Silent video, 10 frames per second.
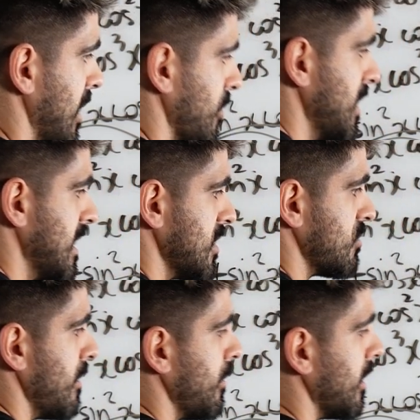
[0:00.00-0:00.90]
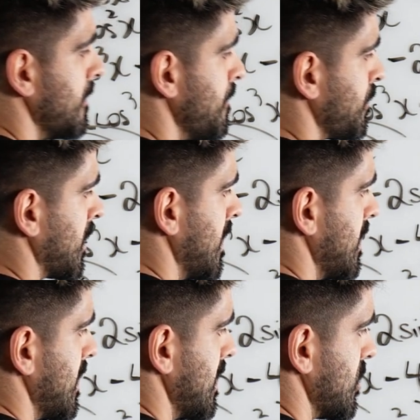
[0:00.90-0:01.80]
Now this, remember,
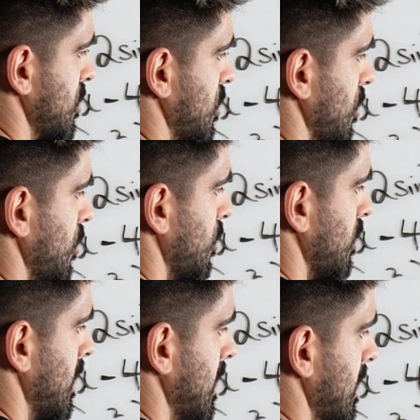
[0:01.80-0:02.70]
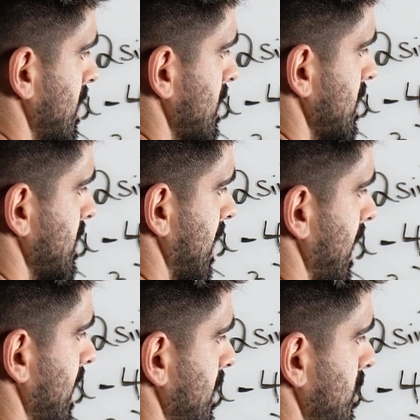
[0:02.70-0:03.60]
is 2
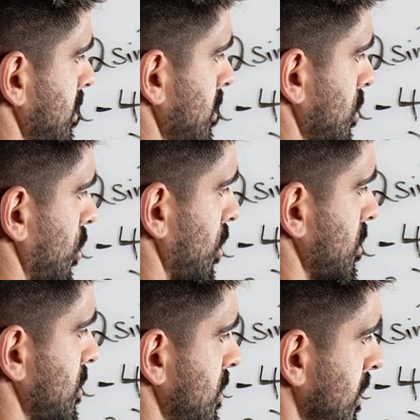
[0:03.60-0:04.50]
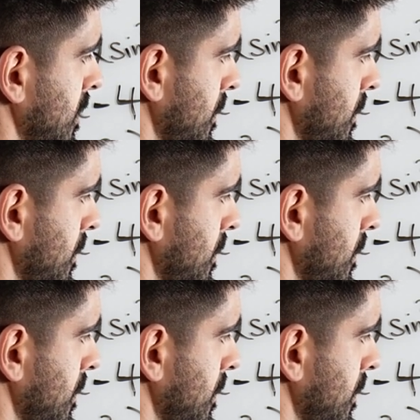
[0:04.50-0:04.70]
sine cos.